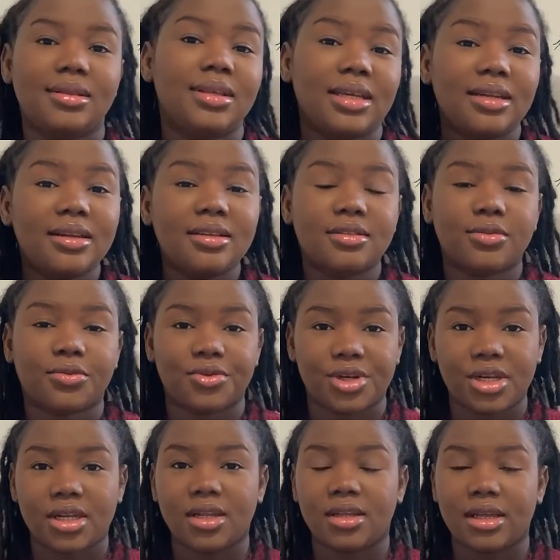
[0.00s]
it is
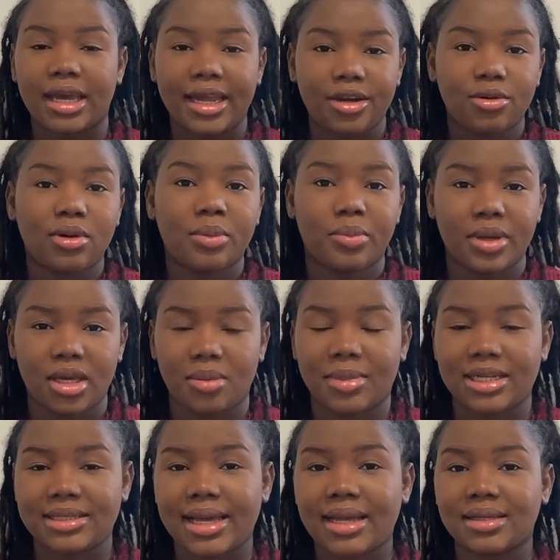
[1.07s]
free. I know I'm paying
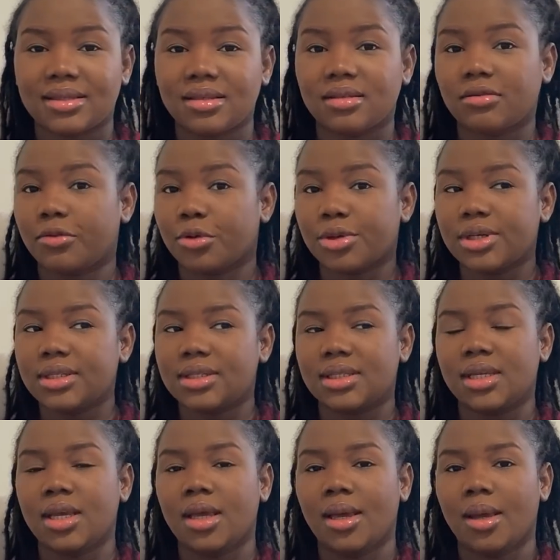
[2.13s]
my taxes for it,
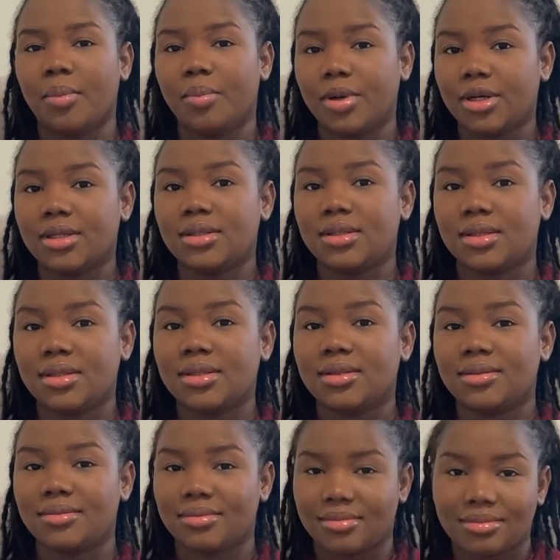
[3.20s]
but
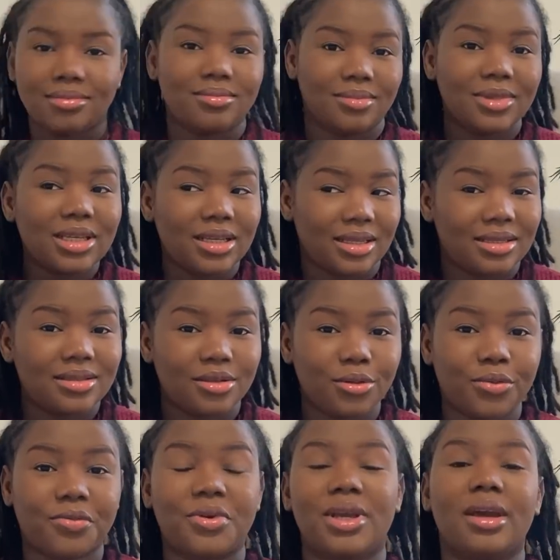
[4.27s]
it's still
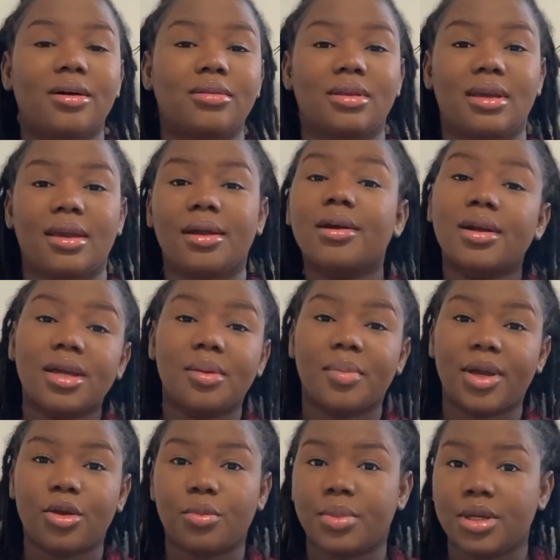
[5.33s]
free healthcare in
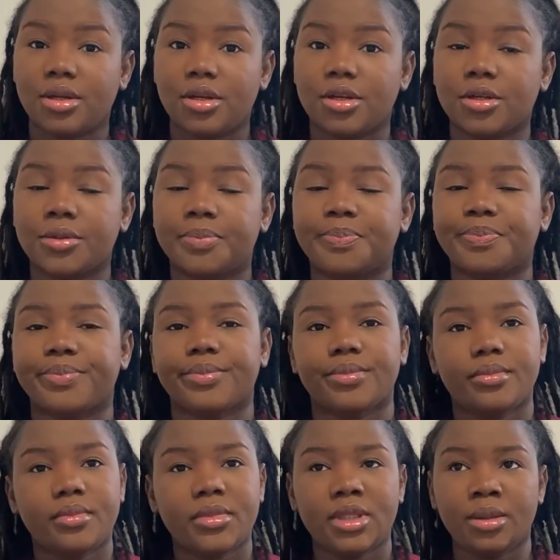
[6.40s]
my opinion,
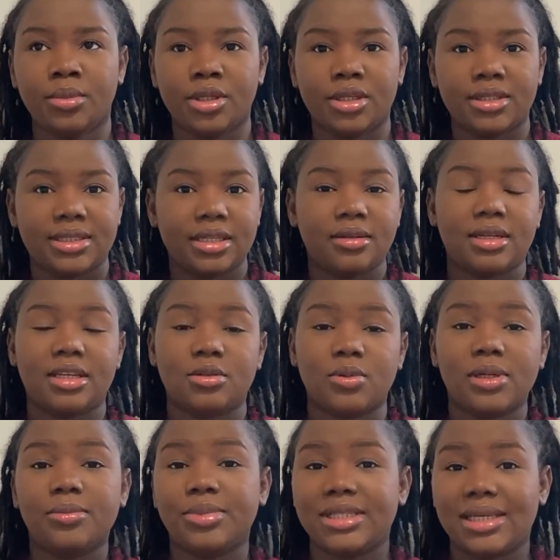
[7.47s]
because they could as
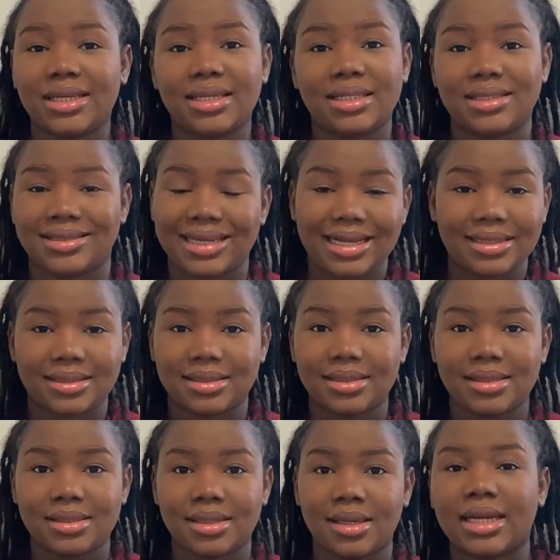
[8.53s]
well be taking the
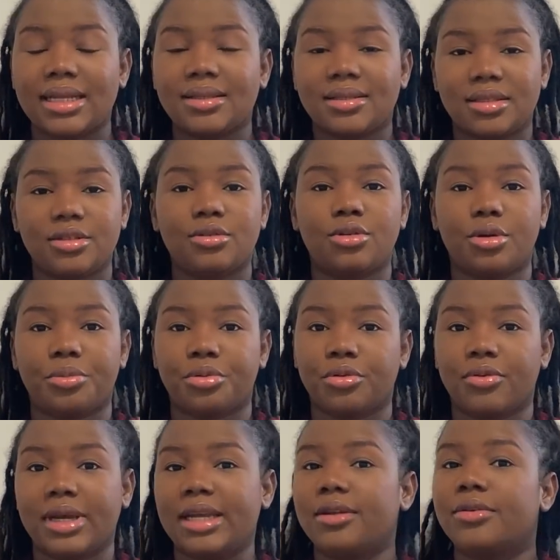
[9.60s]
taxes and still not
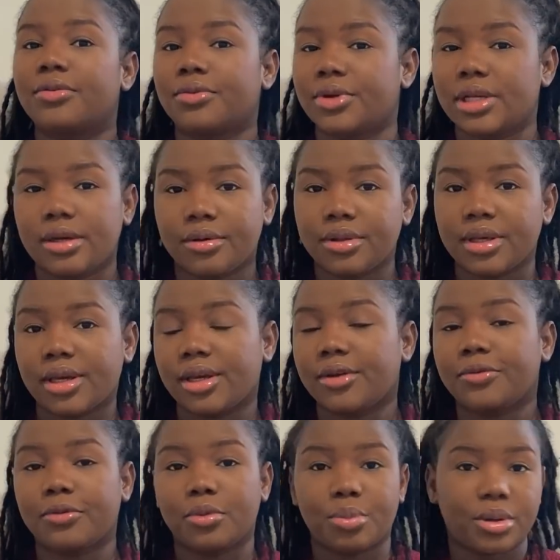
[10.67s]
provide free healthcare
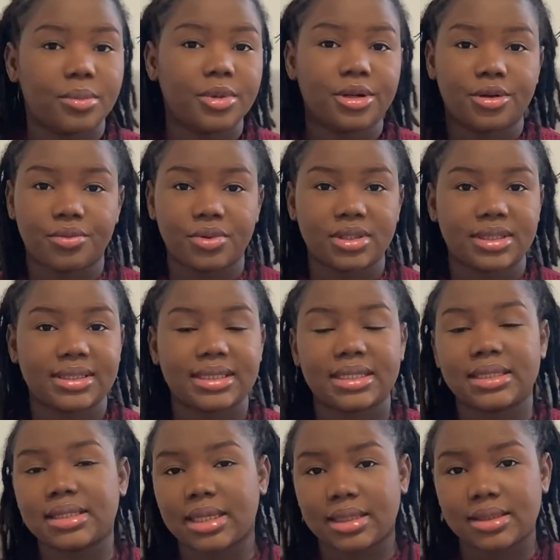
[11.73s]
for permanent
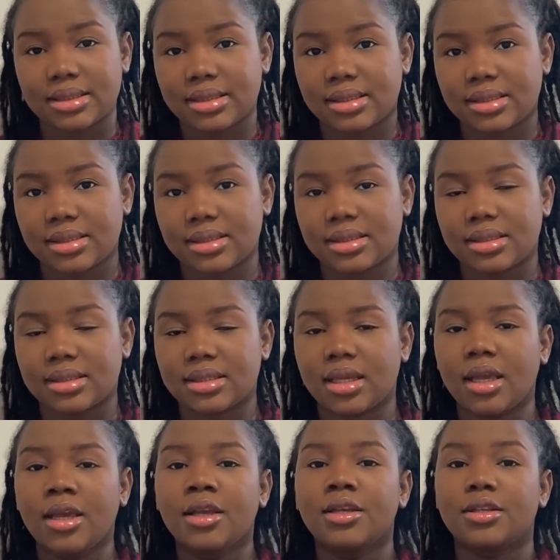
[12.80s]
residents and citizens.
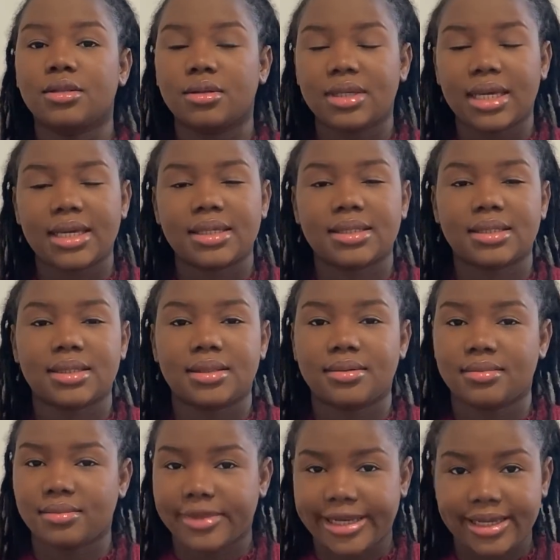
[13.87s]
So yes,
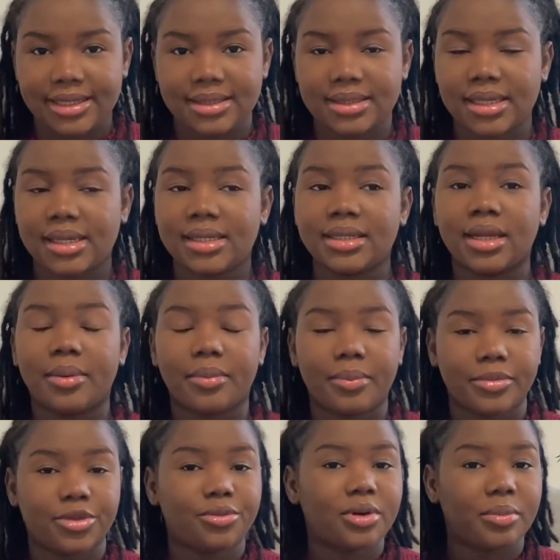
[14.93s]
like I said,
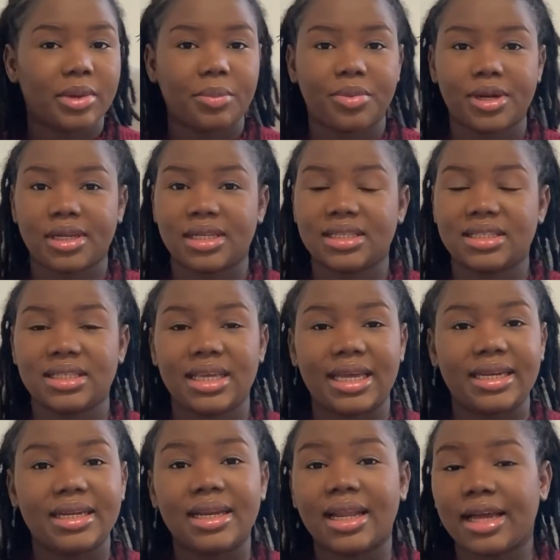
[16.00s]
throughout my pregnancy, I
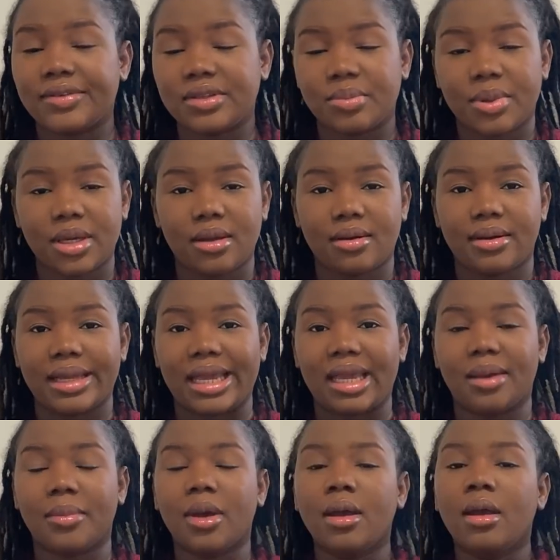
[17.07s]
didn't have to pay a
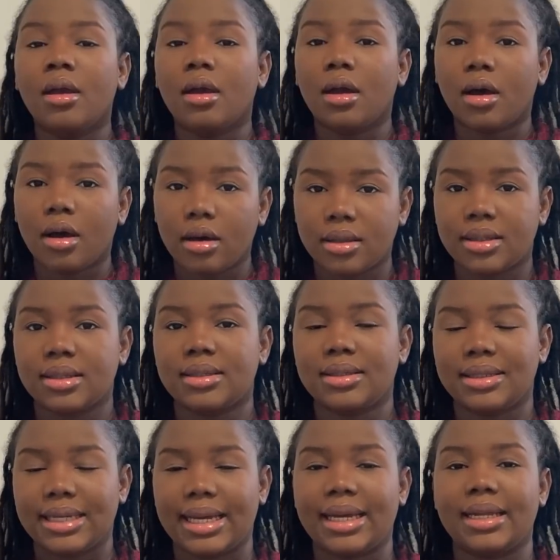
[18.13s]
dime other
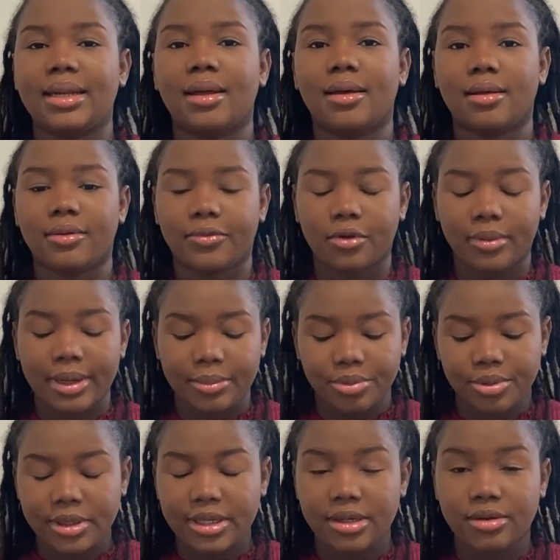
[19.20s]
than for my
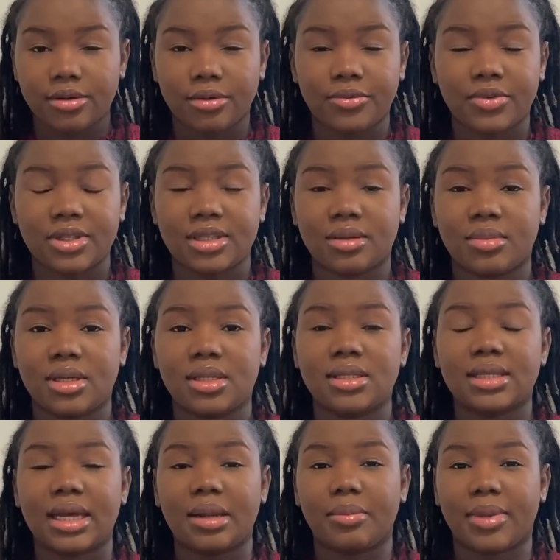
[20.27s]
prenatal
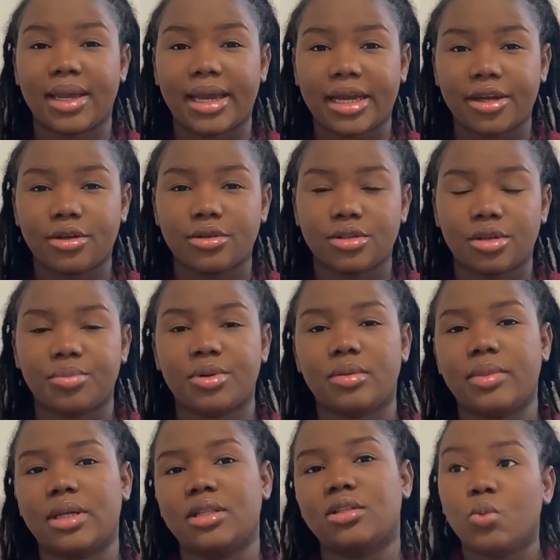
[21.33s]
vitamins and my iron
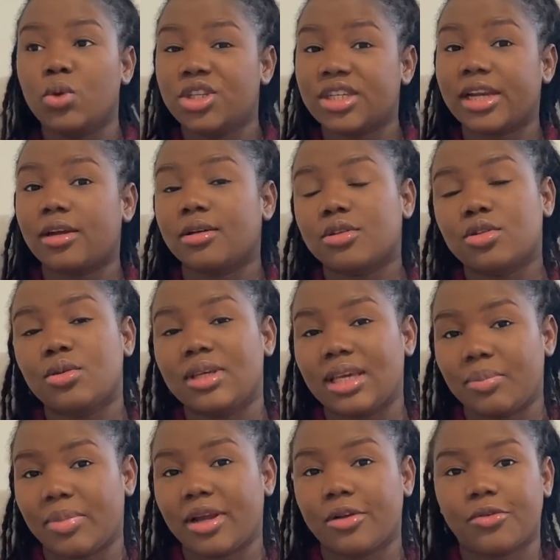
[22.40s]
supplements, which I also
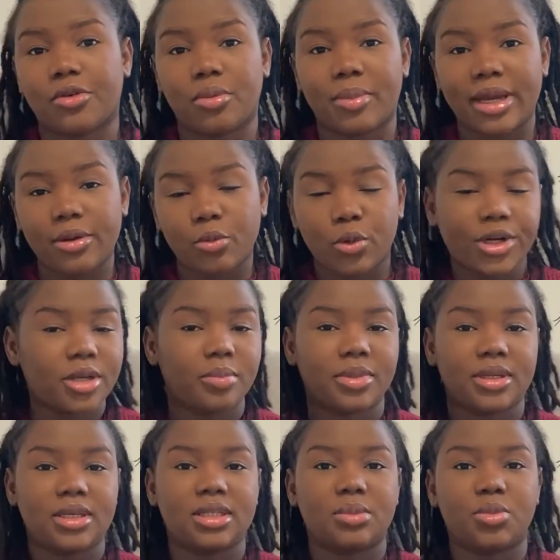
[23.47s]
get back from my
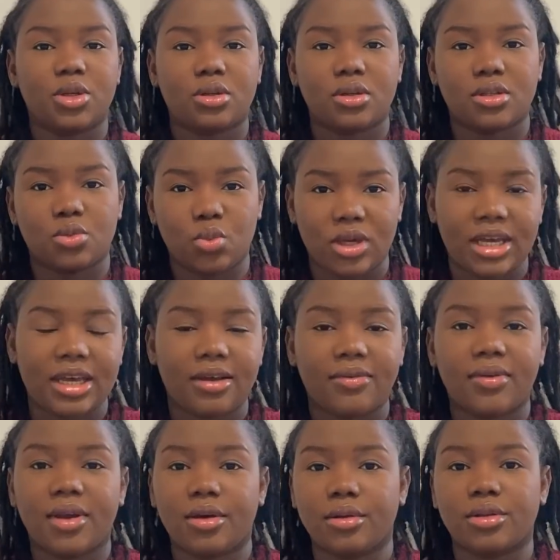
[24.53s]
workplace because we
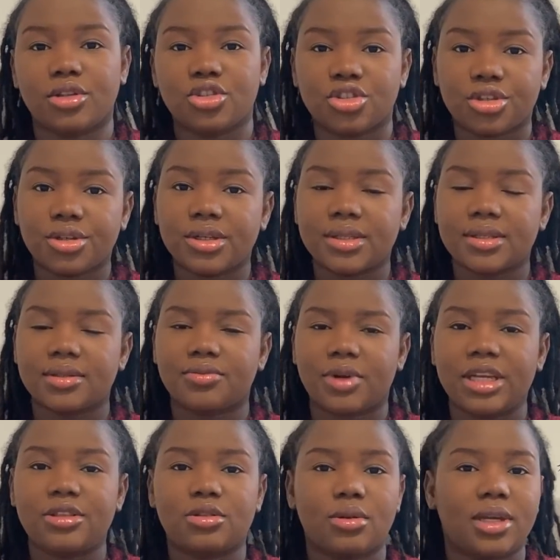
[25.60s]
have health insurance,
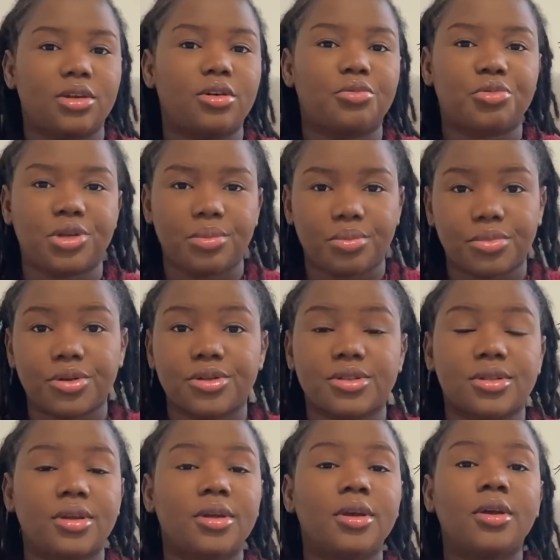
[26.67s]
right? So I got
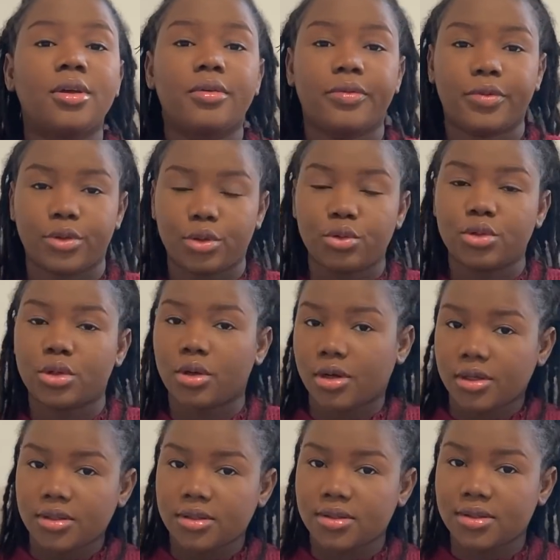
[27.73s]
reimbursed for those
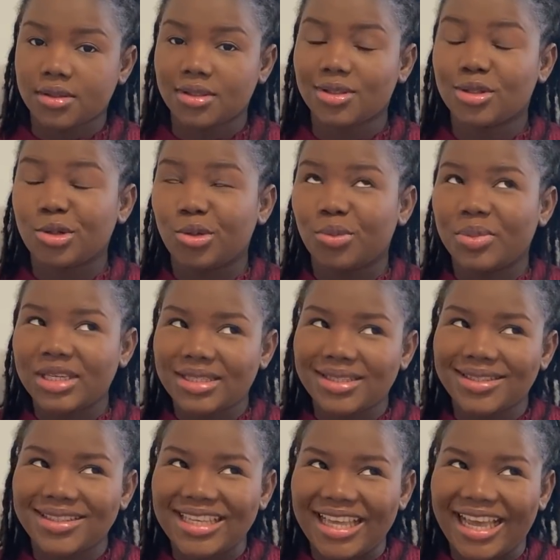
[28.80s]
costs. So
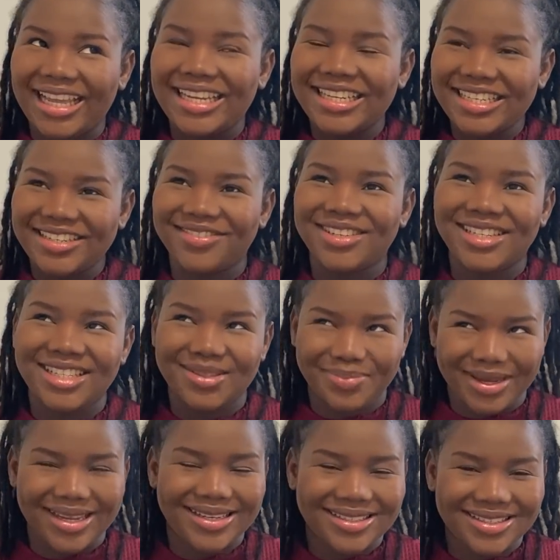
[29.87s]
basically, I didn't really
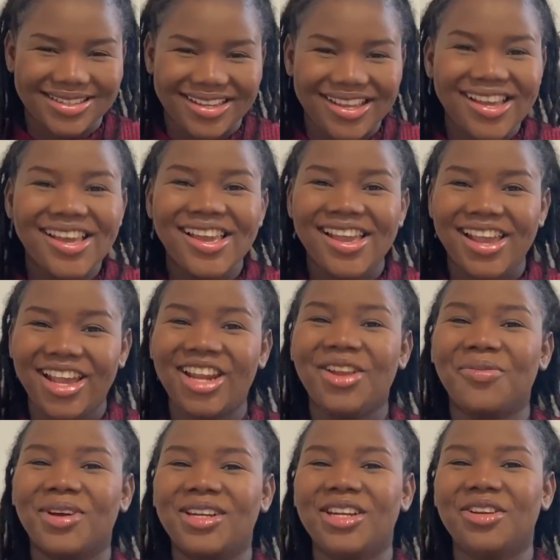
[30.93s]
spend any
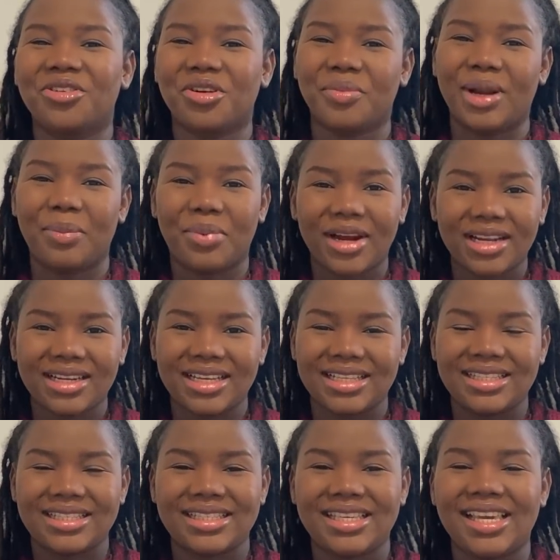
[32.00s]
money during my
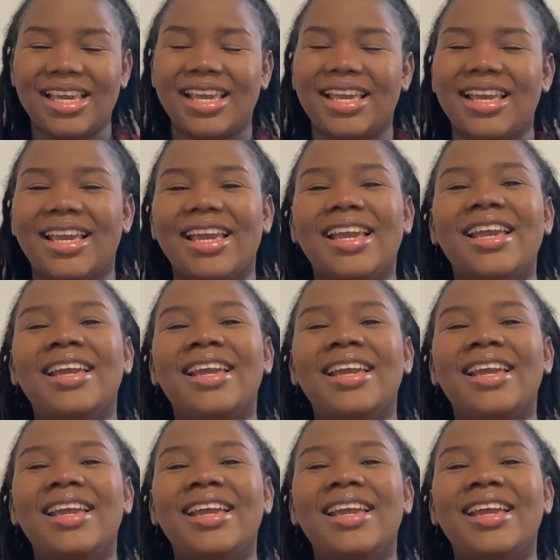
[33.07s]
pregnancy.